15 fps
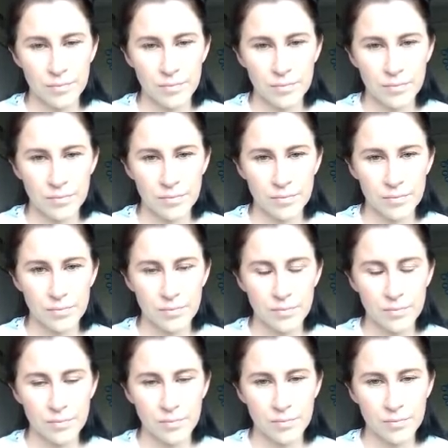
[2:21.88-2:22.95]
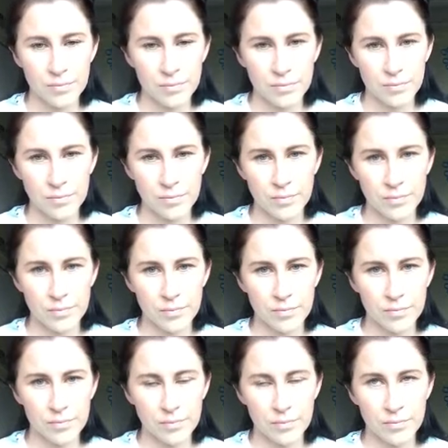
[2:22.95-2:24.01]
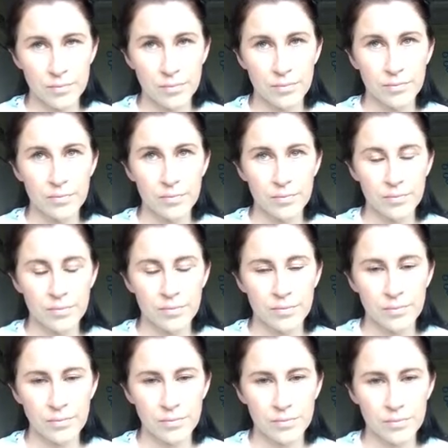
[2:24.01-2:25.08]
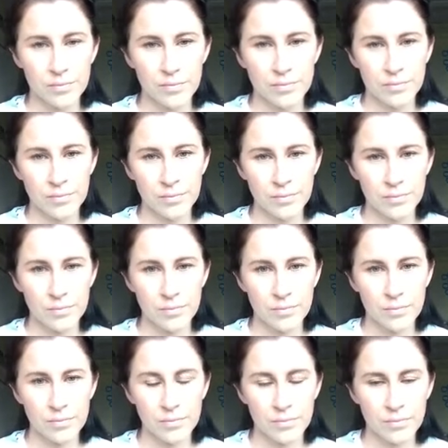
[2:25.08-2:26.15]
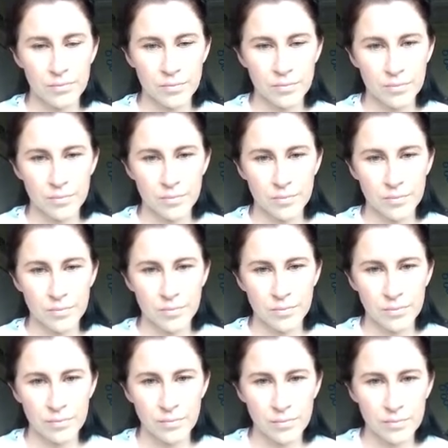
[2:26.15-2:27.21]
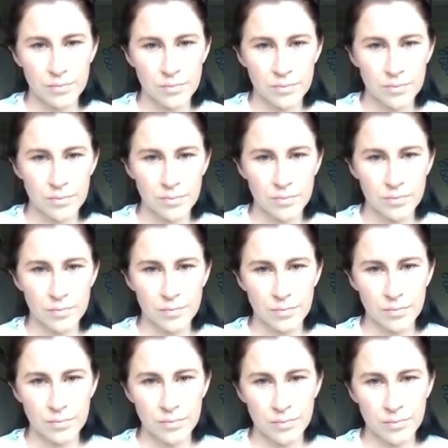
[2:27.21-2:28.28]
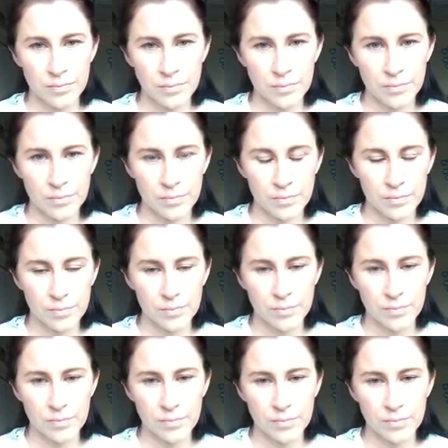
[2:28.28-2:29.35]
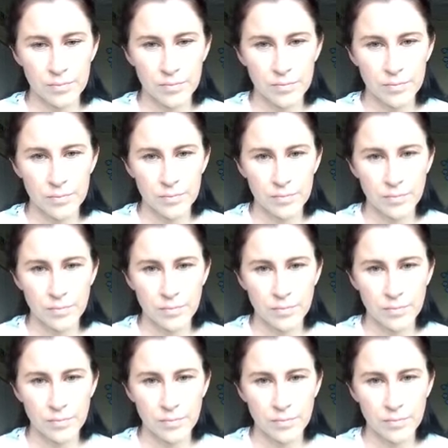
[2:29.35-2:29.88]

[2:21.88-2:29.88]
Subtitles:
This person isn't speaking.